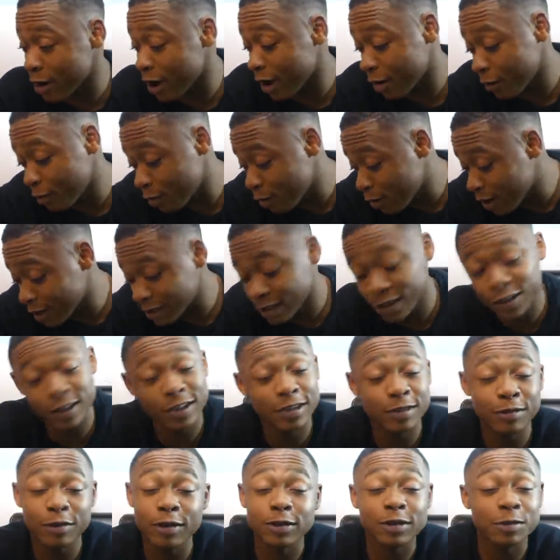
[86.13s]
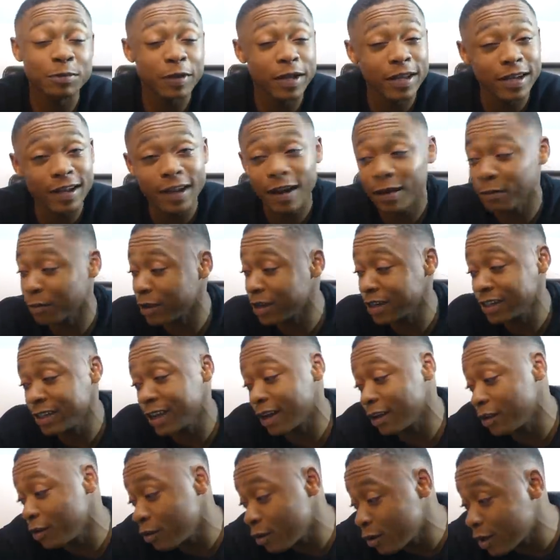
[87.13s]
I know I shouldn't have spent that money.
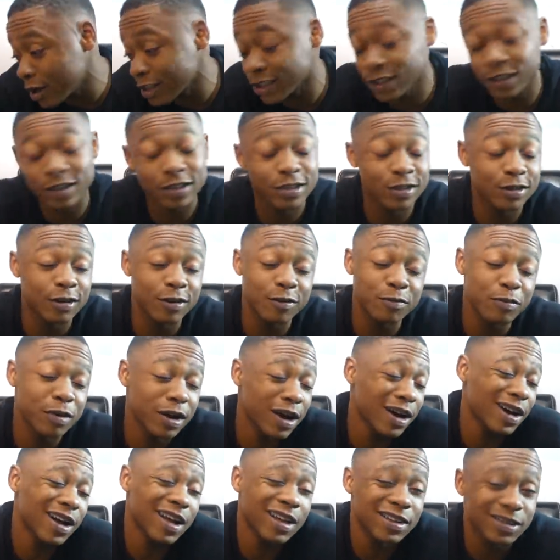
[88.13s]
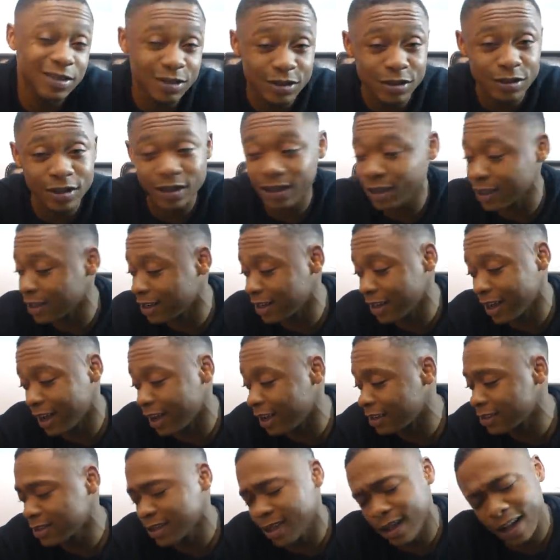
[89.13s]
I know I shouldn't have, but I had to do it. Like,
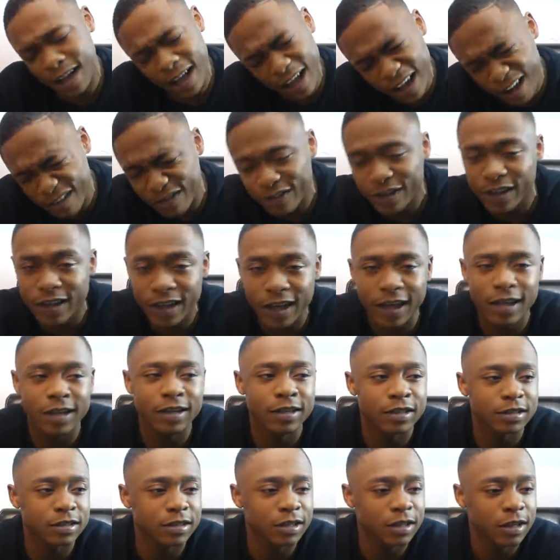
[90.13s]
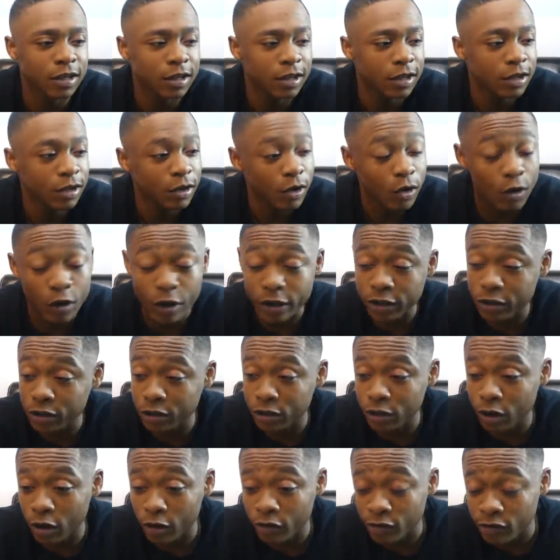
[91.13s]
I was like, I have to get this. Got into
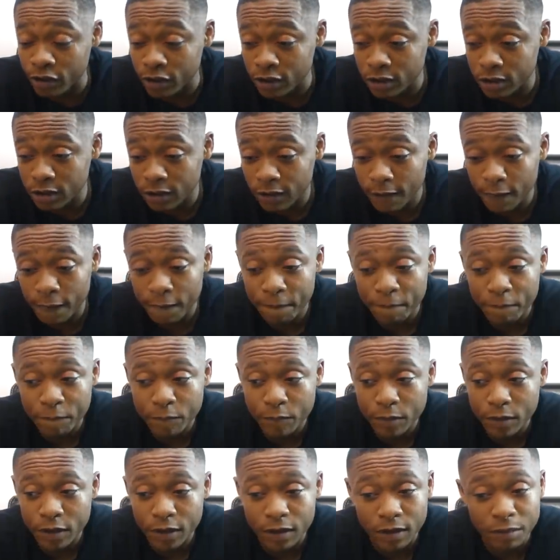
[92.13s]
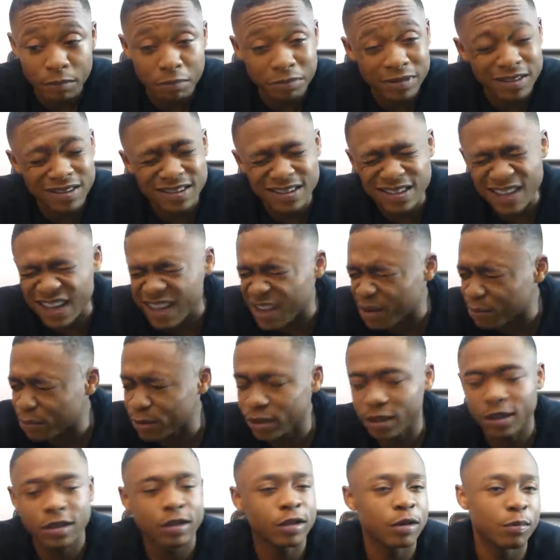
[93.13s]
the office.
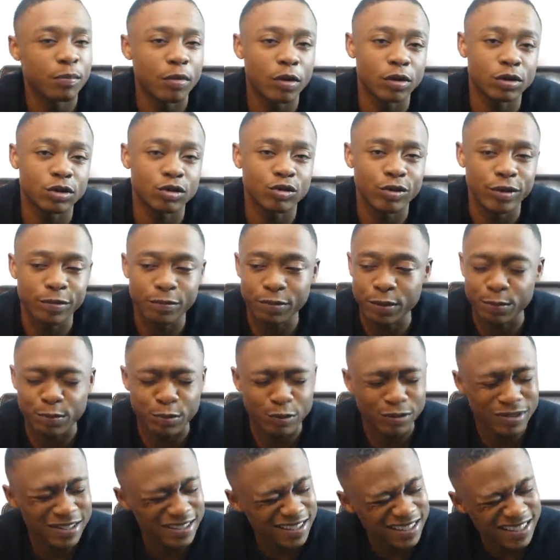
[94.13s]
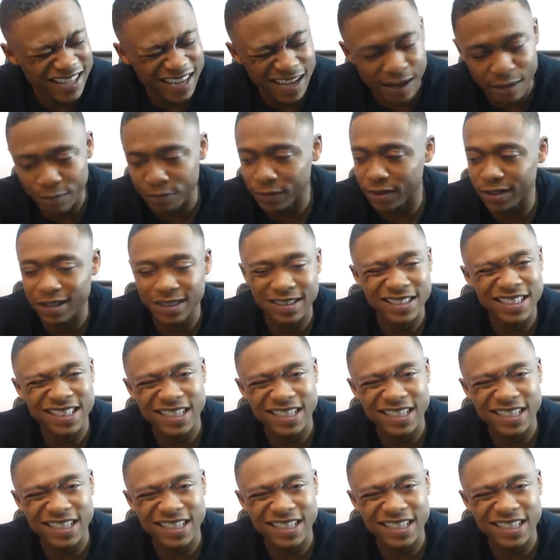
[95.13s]
Dipped to Bond Street, people. Dipped.